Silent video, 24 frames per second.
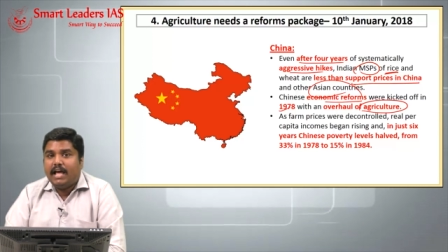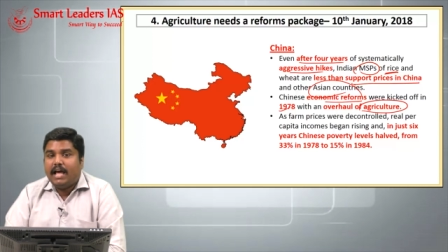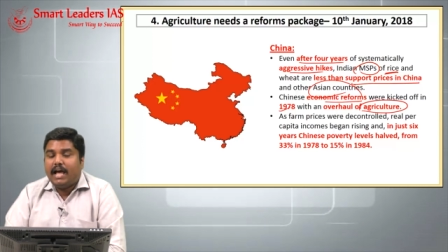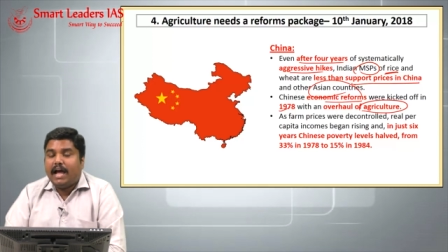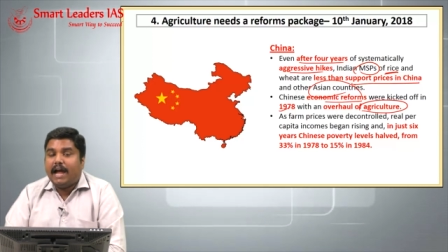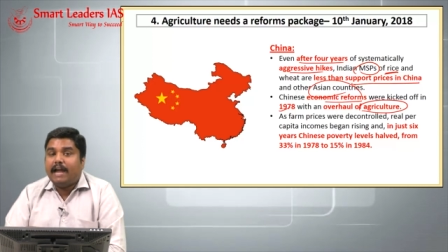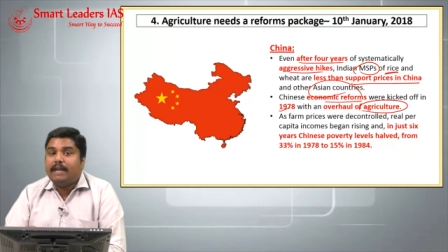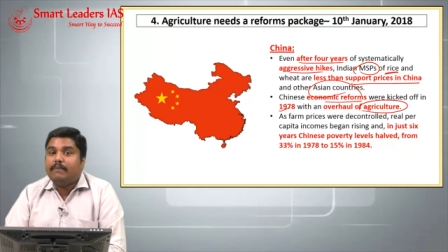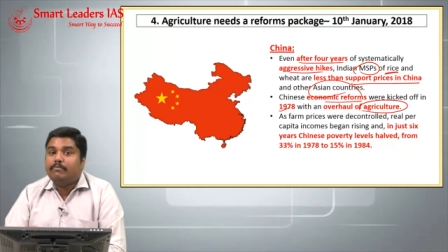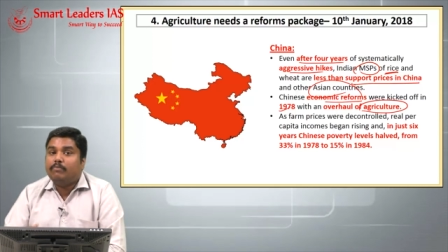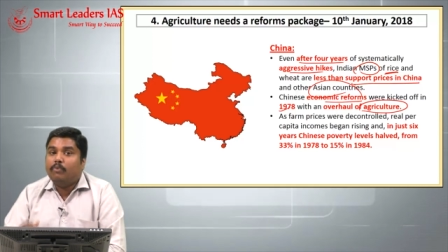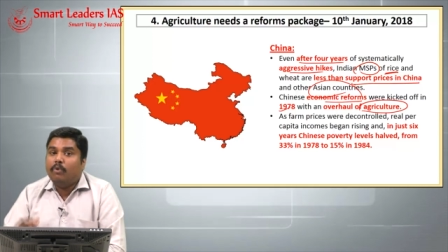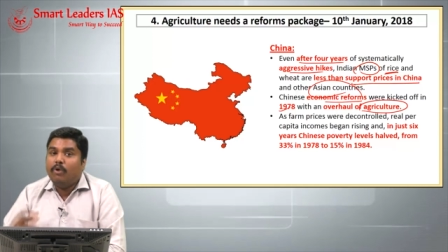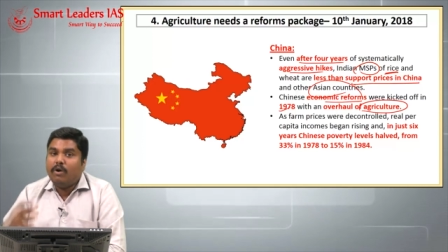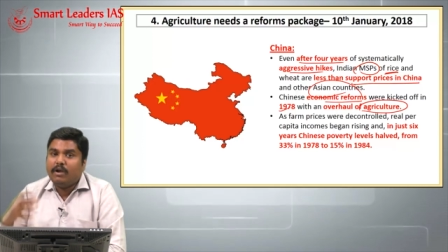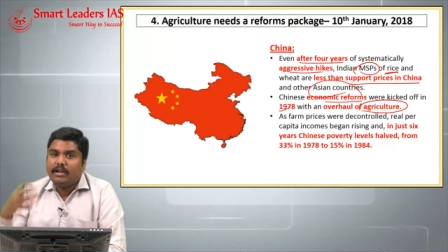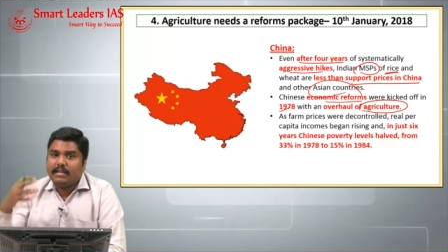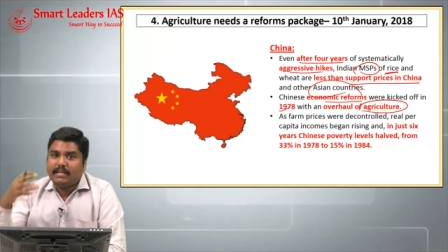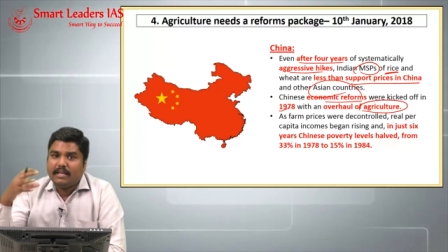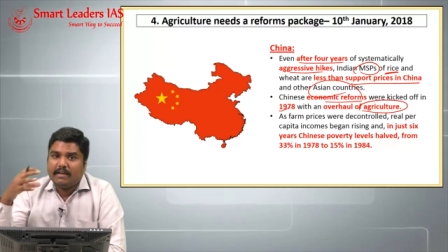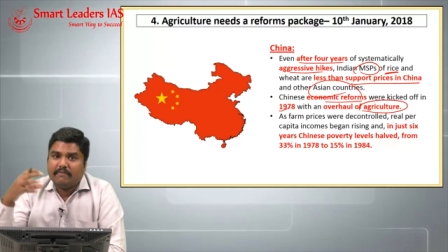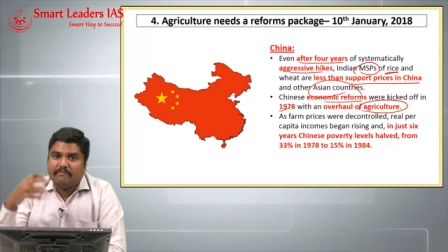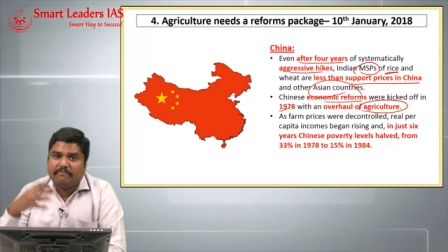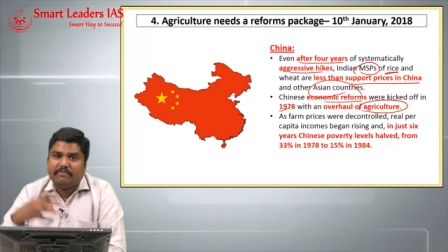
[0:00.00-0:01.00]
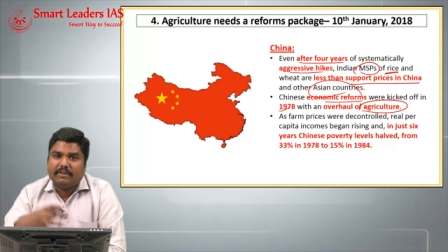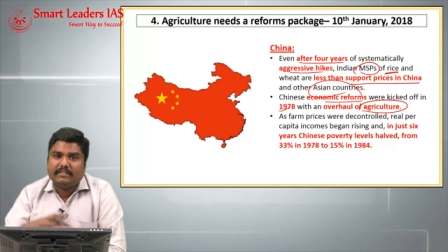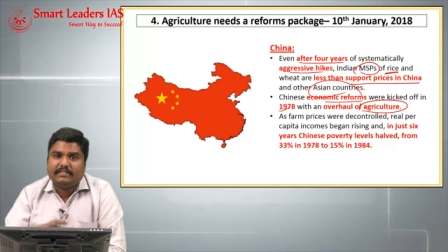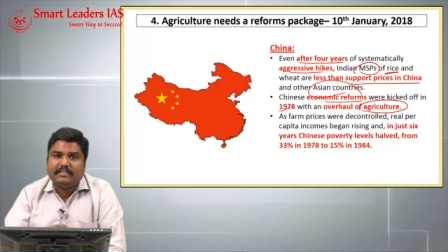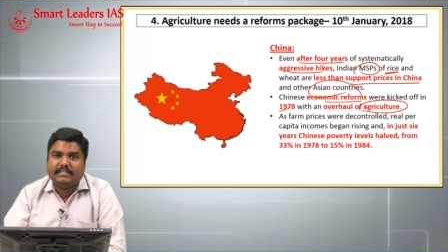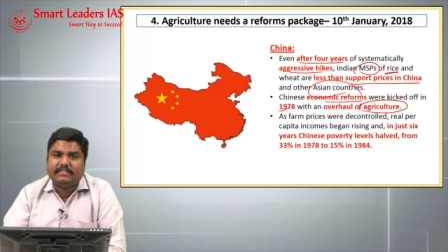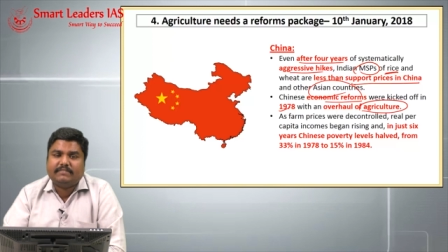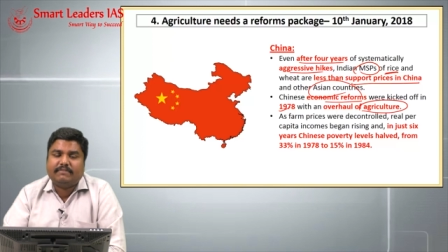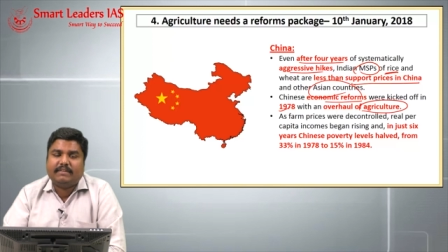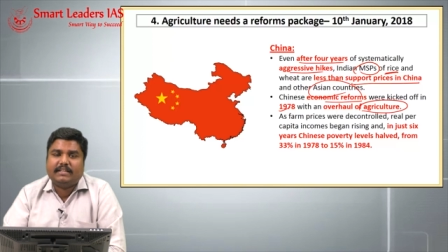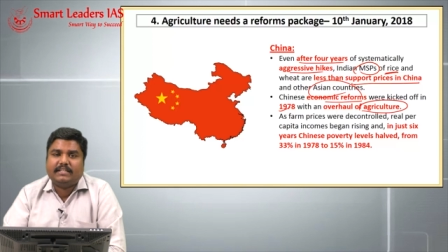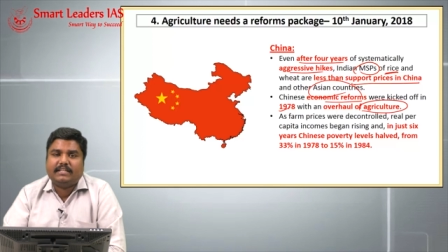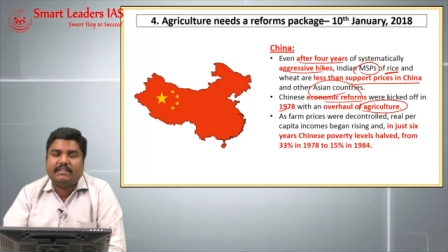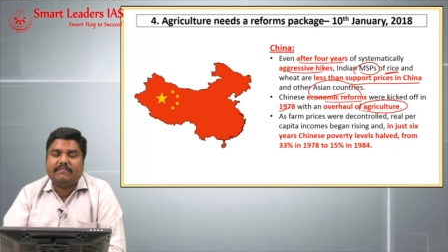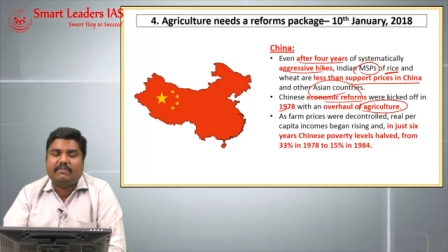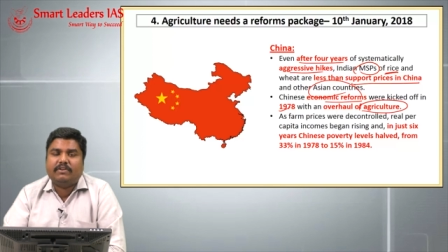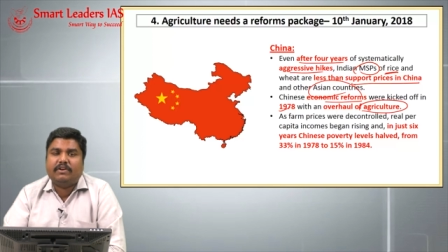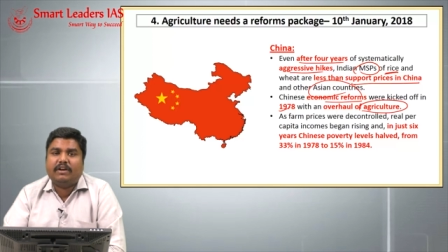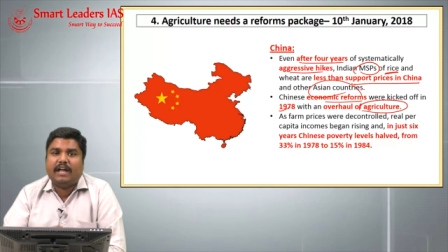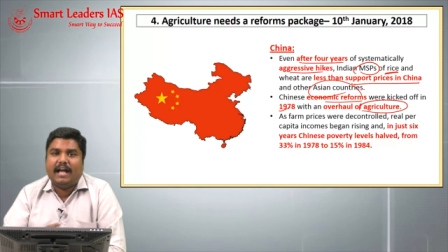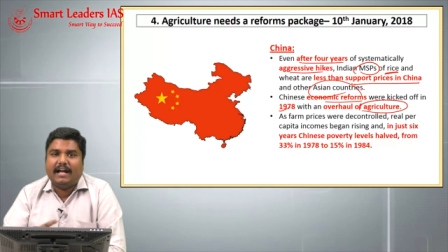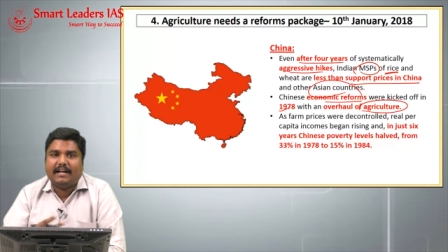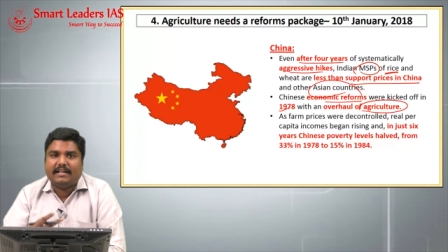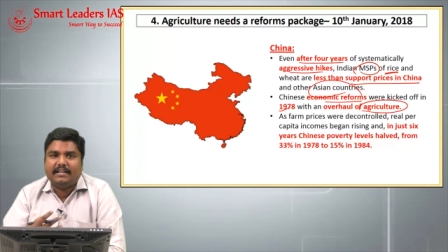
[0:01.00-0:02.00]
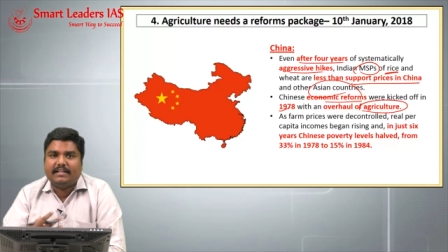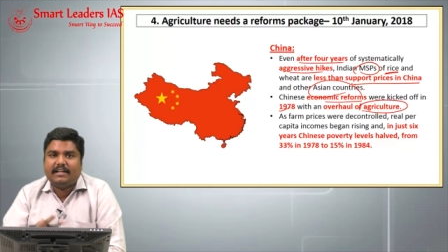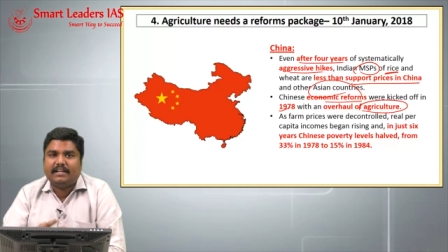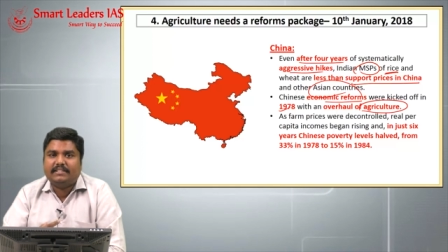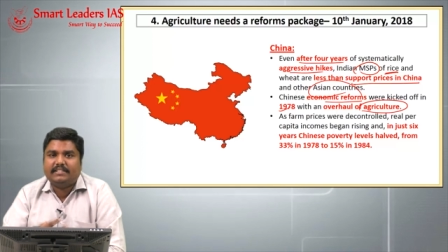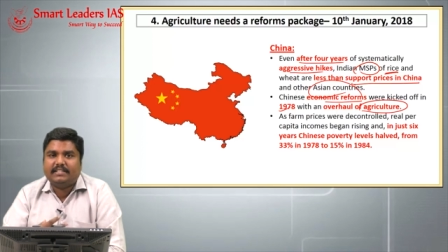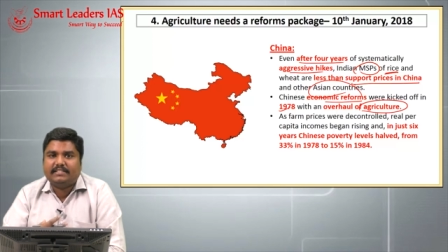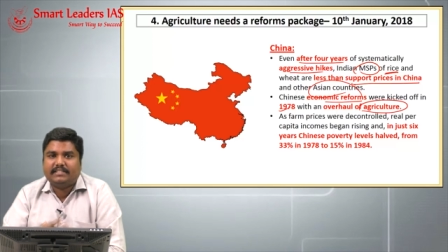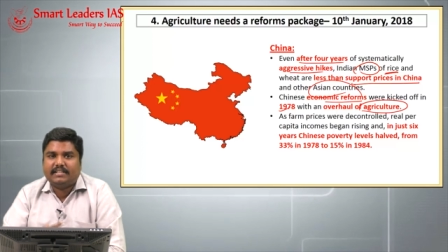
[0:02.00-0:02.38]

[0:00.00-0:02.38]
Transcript: and more emphasis were given on agriculture